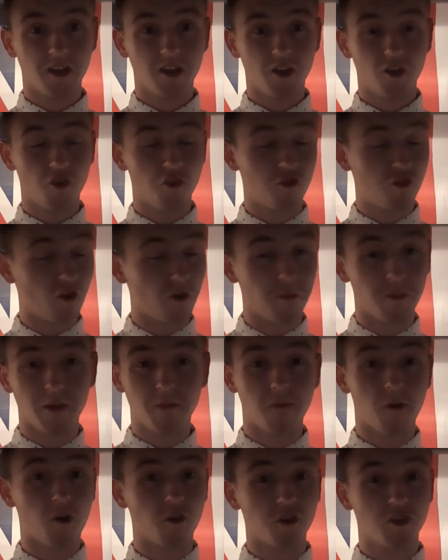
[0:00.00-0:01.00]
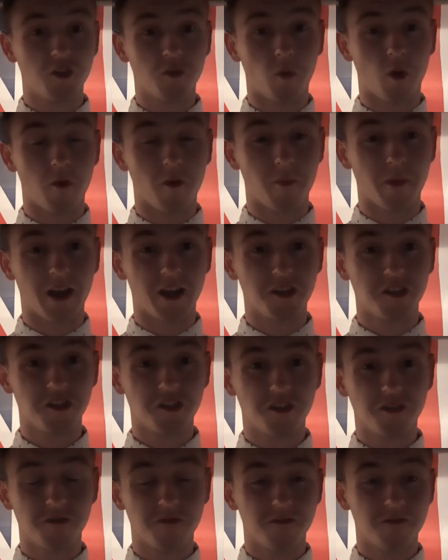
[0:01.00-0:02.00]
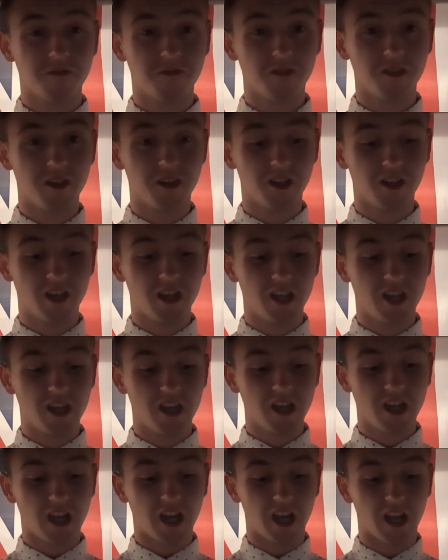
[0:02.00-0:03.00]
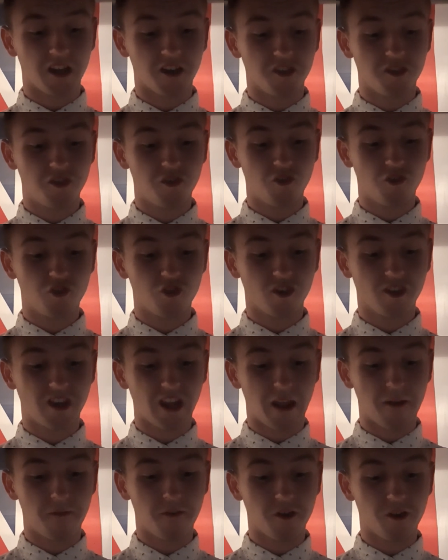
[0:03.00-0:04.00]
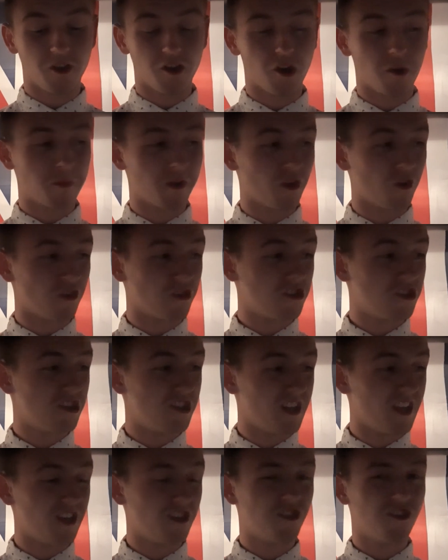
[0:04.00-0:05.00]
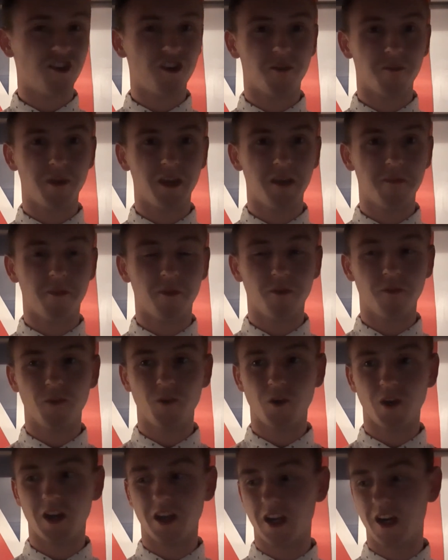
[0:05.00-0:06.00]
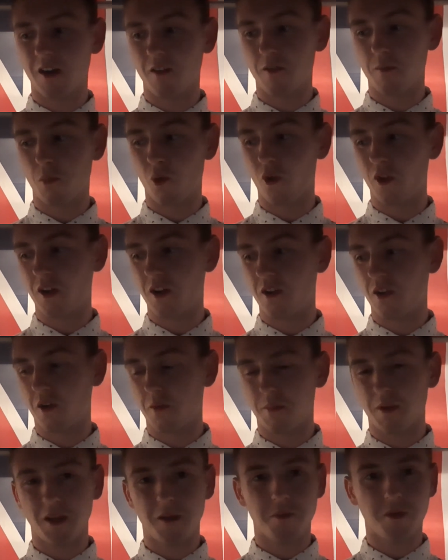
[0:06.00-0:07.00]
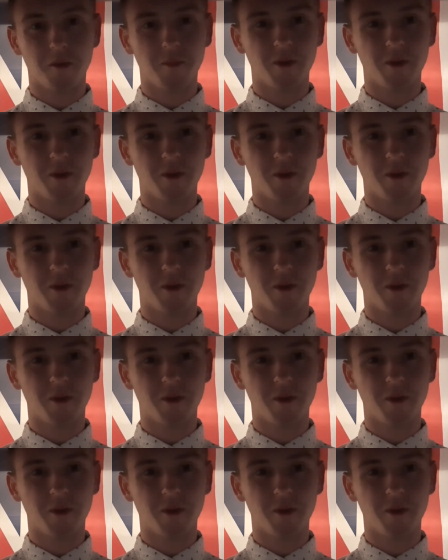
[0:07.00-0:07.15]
You shouldn't be forced to wear a mask. And you should definitely not be there snitching on people for hanging out with more than odd people.